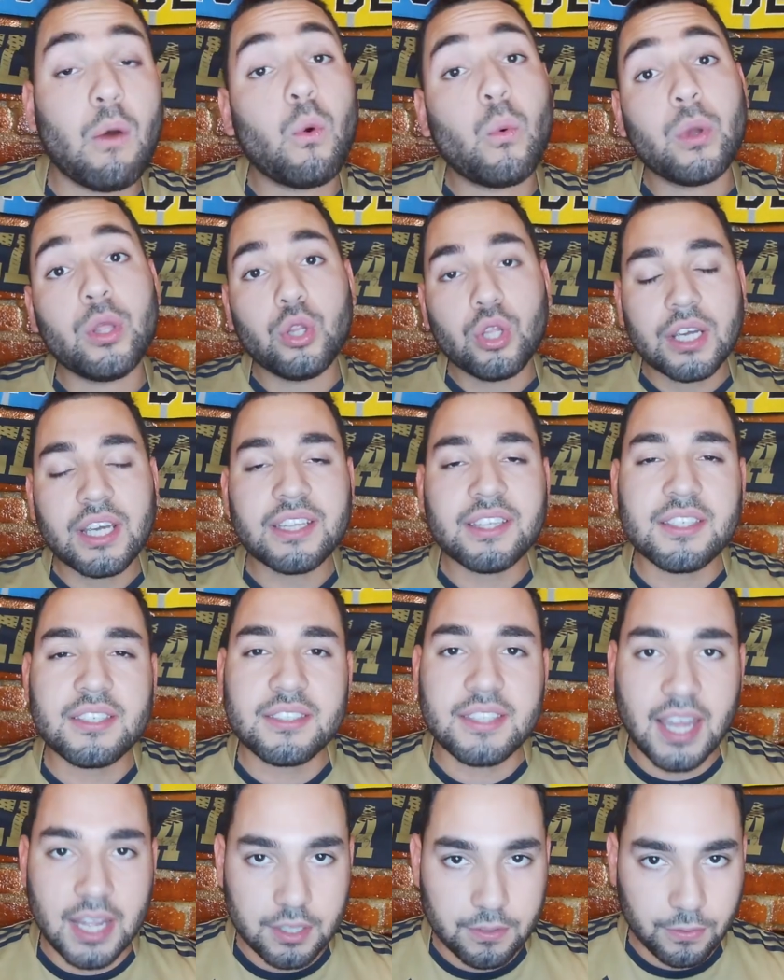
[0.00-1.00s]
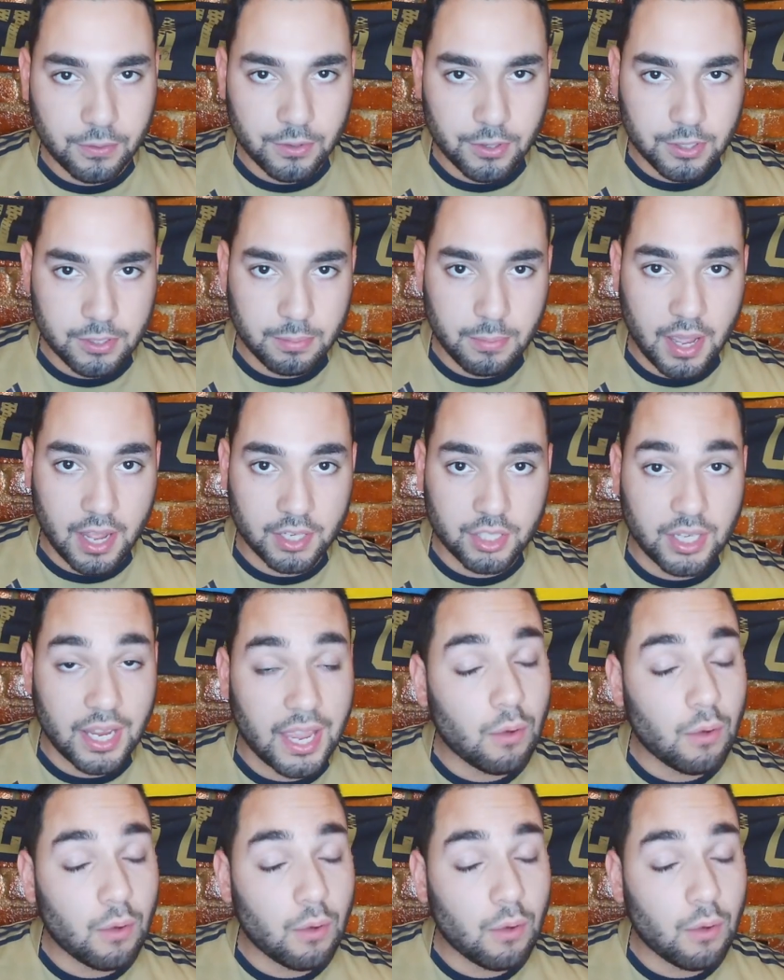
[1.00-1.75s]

Now, when we look at the stats for this match,